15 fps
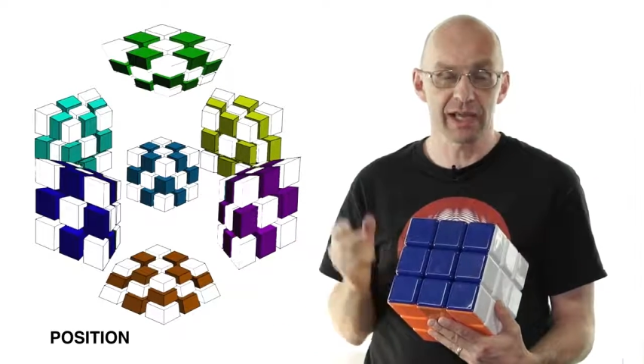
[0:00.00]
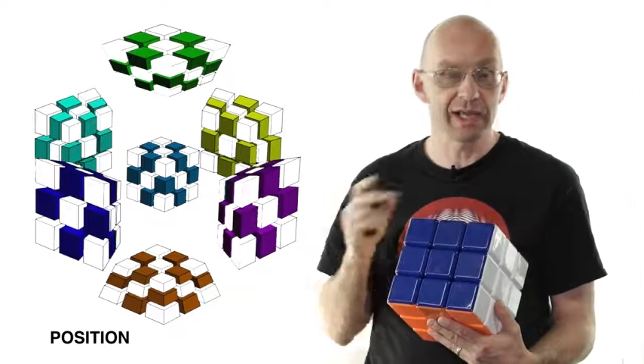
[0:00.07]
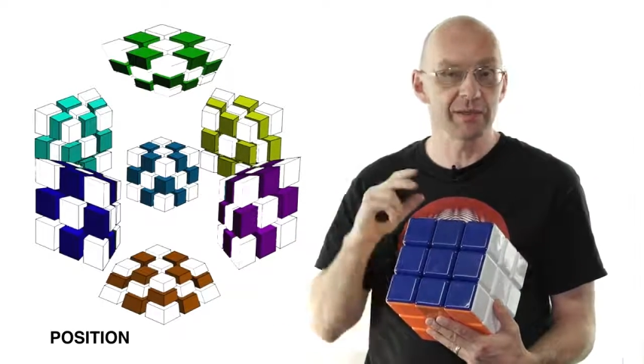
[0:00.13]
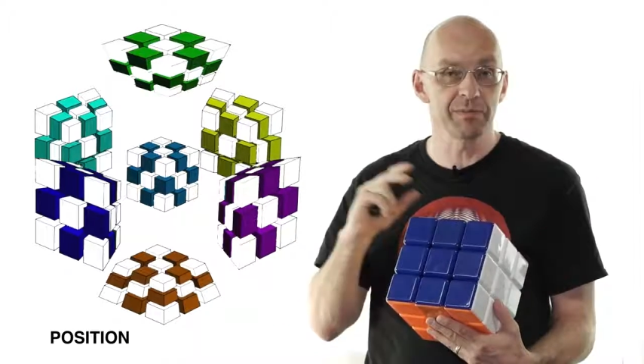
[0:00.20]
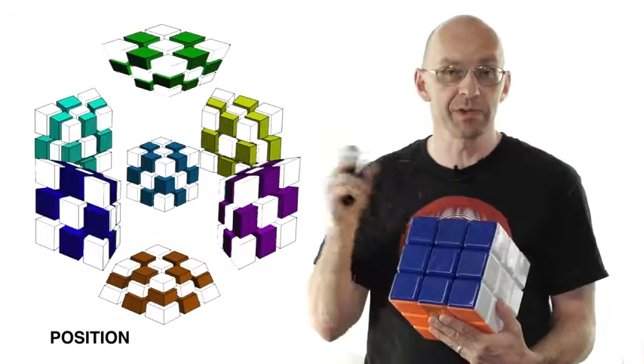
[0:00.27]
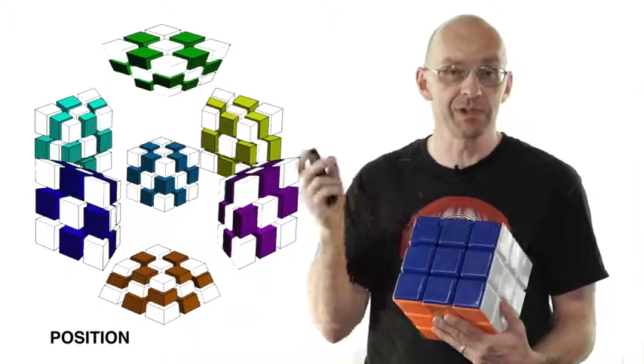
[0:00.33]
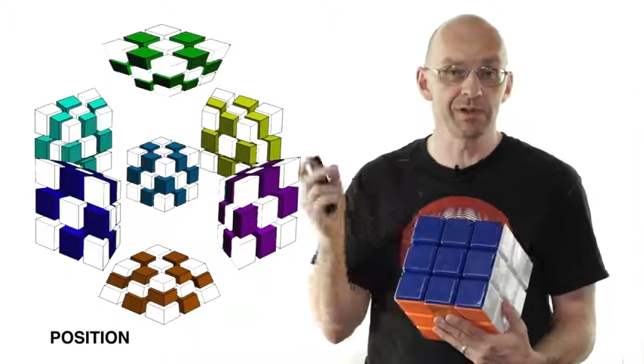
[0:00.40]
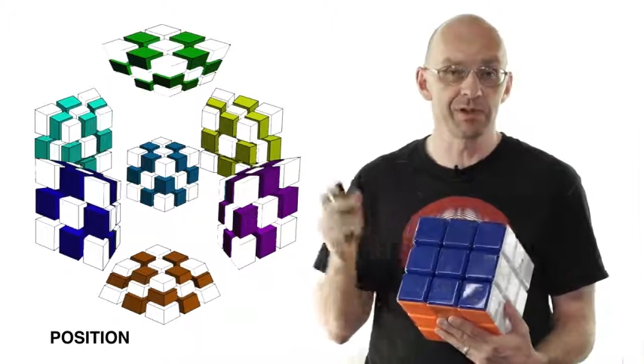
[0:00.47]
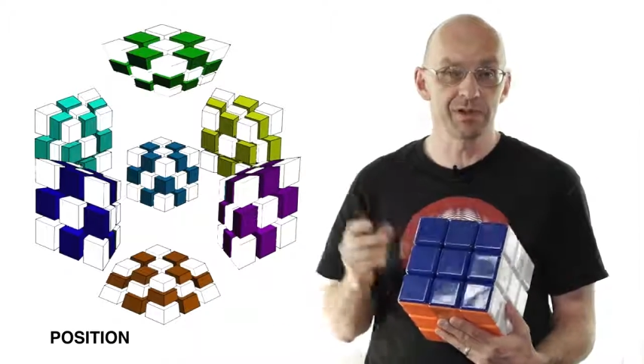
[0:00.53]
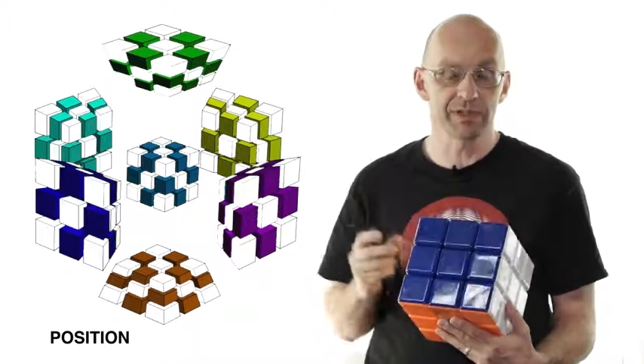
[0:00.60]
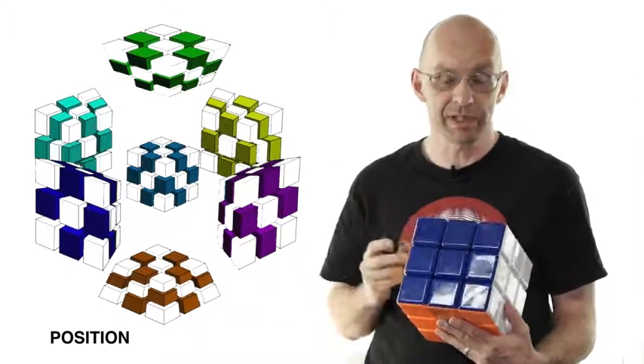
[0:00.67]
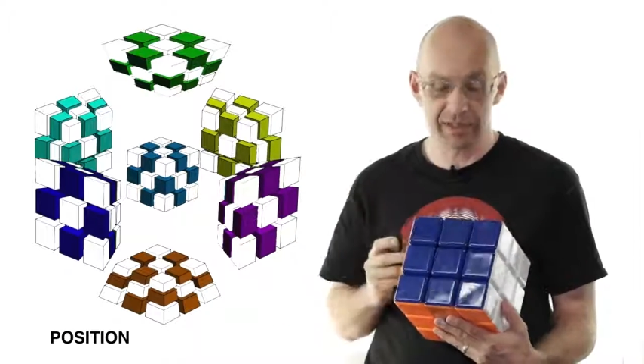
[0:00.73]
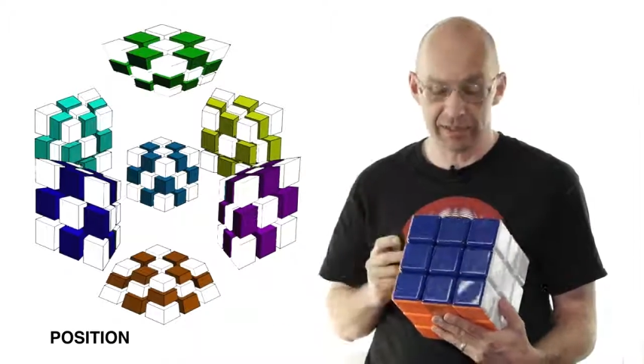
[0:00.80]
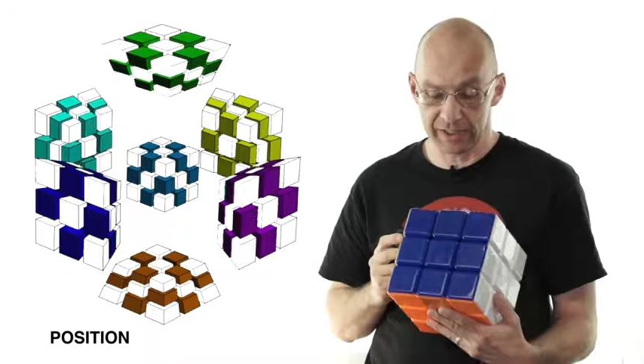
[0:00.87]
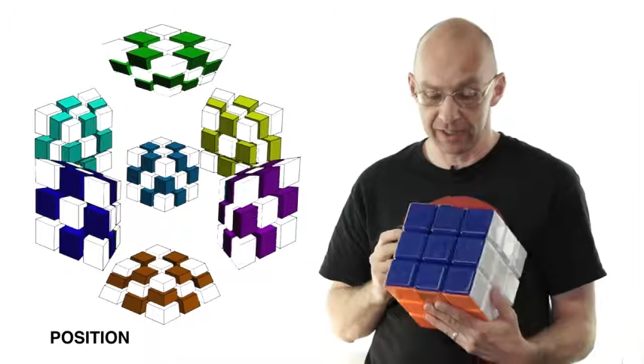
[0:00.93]
Anybody who knows
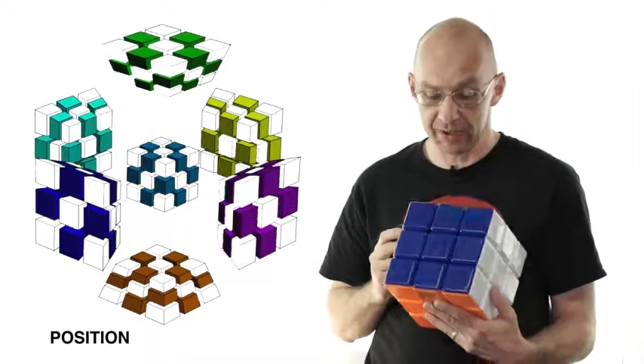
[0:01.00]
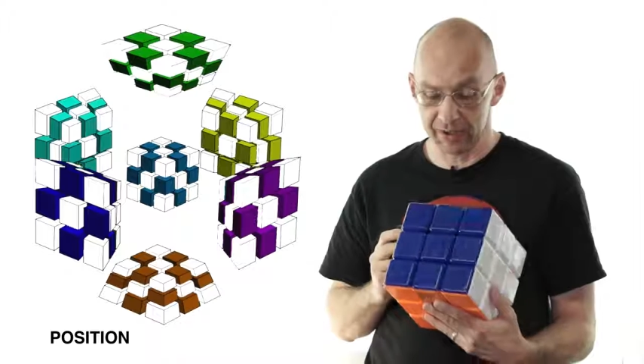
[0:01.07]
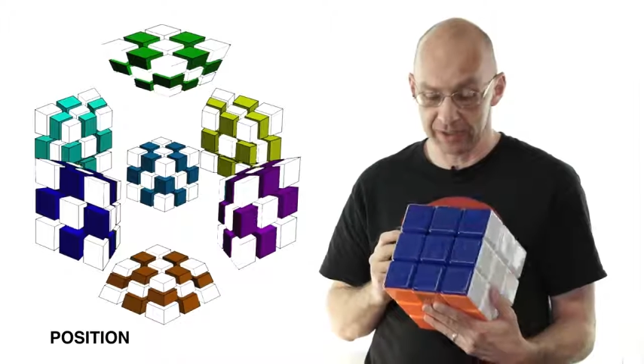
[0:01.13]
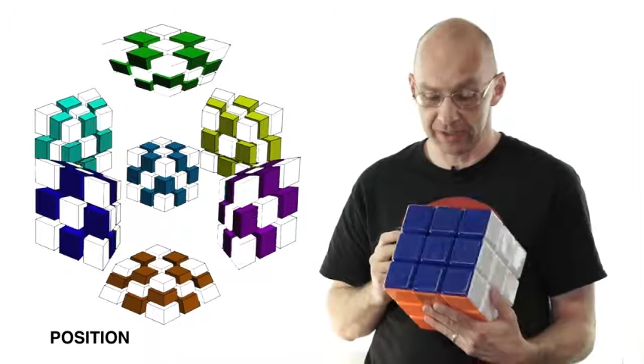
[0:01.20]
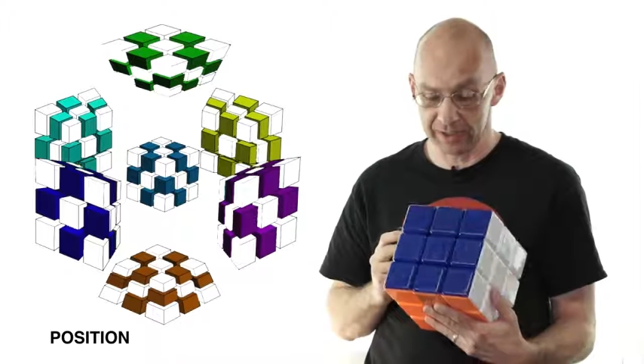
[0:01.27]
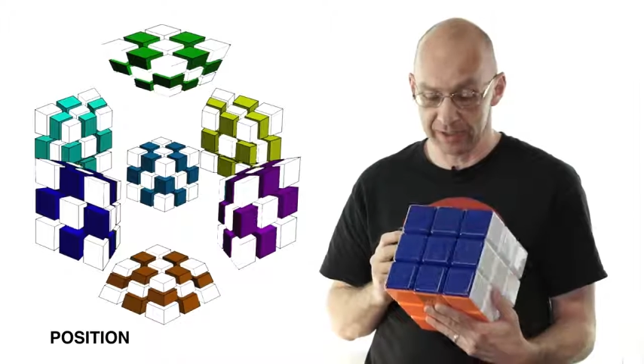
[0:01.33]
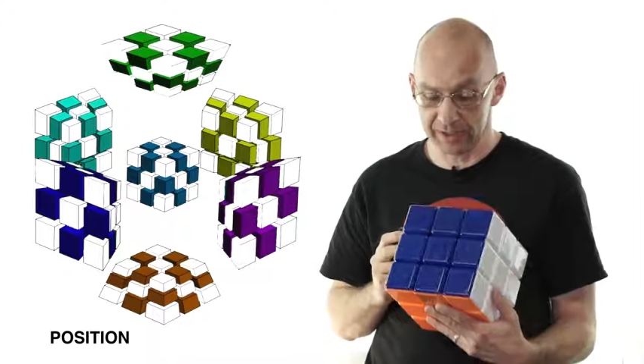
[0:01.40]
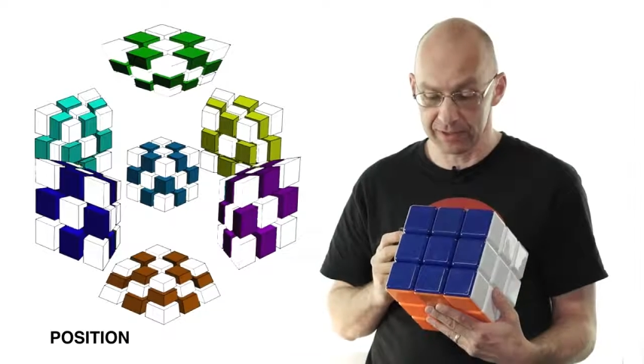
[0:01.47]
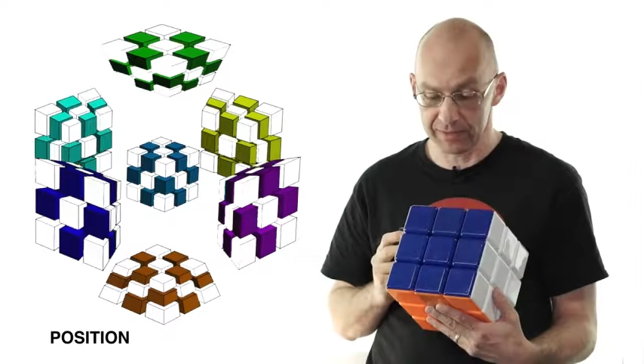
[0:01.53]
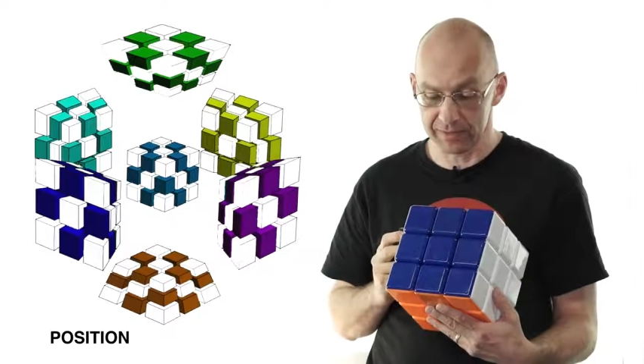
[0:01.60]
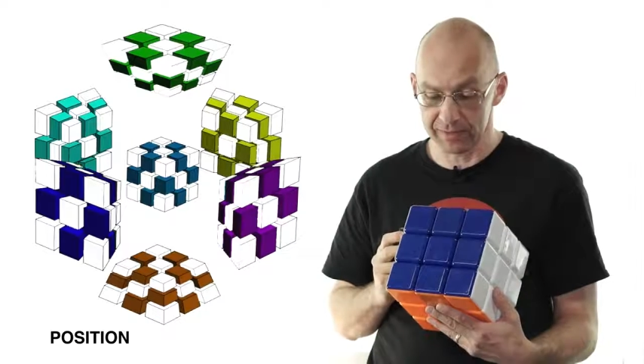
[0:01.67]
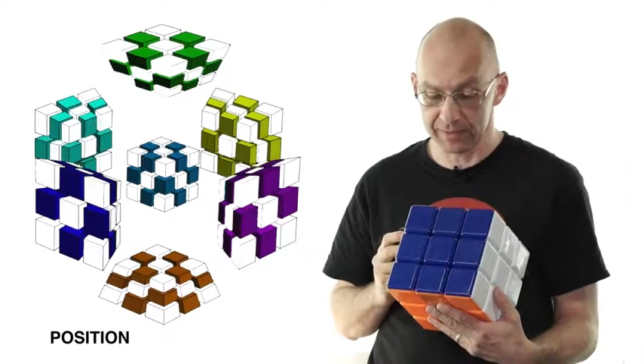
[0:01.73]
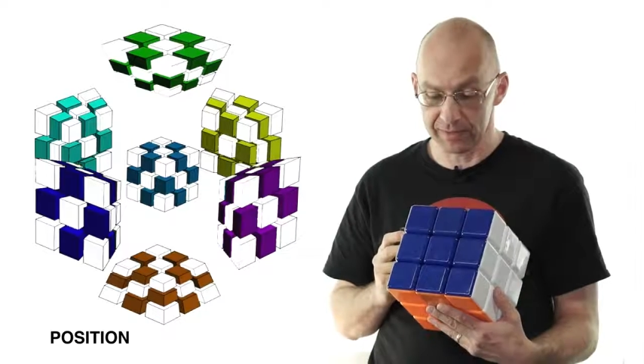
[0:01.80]
anything knows this.